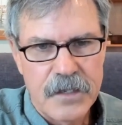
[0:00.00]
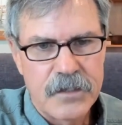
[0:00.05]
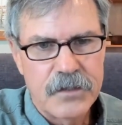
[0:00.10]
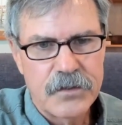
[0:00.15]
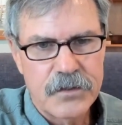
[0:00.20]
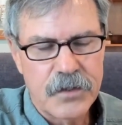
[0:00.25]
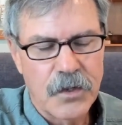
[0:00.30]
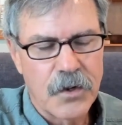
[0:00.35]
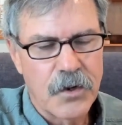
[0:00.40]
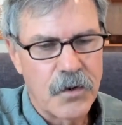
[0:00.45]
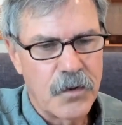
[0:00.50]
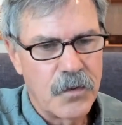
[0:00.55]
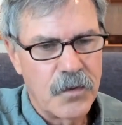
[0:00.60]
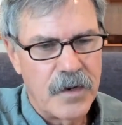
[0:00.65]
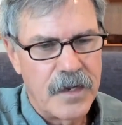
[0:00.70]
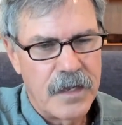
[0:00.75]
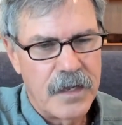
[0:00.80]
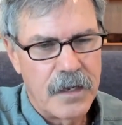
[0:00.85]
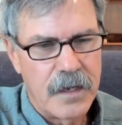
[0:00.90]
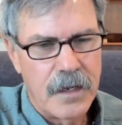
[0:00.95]

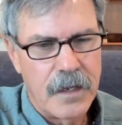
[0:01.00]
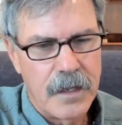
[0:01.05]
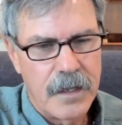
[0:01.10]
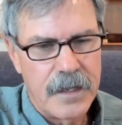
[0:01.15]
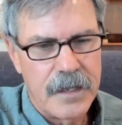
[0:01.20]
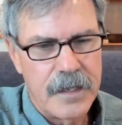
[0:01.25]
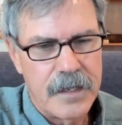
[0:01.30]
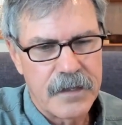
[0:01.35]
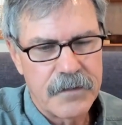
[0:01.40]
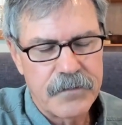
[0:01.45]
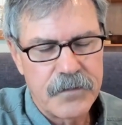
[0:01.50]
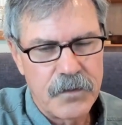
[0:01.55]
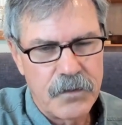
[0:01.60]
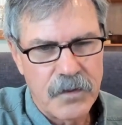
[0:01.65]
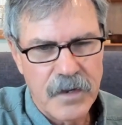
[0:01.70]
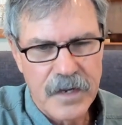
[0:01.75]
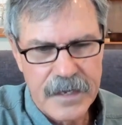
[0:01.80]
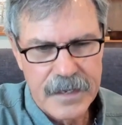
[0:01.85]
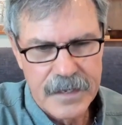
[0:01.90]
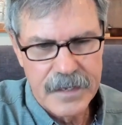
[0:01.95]
So, if you
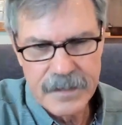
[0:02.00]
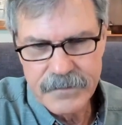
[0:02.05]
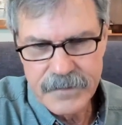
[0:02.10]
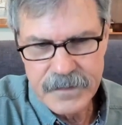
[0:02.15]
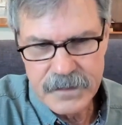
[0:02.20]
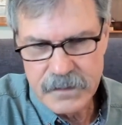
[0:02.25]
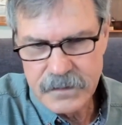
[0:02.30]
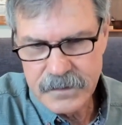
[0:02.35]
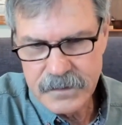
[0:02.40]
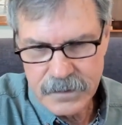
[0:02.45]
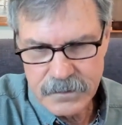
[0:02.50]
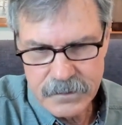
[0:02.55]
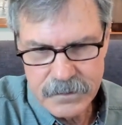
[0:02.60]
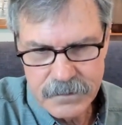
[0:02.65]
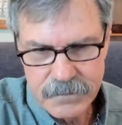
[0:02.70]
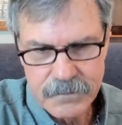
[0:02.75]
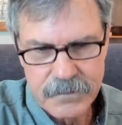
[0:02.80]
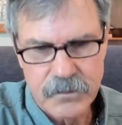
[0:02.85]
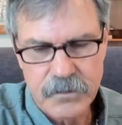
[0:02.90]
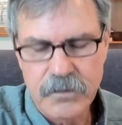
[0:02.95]
have
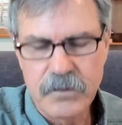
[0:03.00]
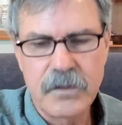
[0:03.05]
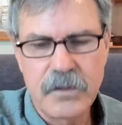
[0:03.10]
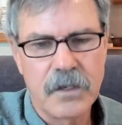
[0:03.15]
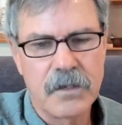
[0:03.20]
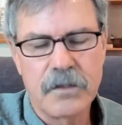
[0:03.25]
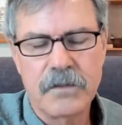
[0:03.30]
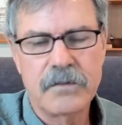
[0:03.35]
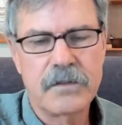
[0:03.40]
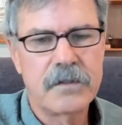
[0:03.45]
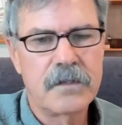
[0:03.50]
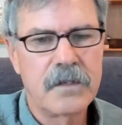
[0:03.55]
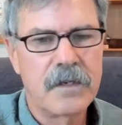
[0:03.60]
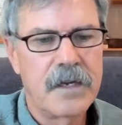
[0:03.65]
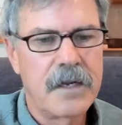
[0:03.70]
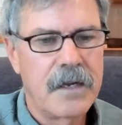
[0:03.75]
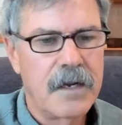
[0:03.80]
excessive glucose,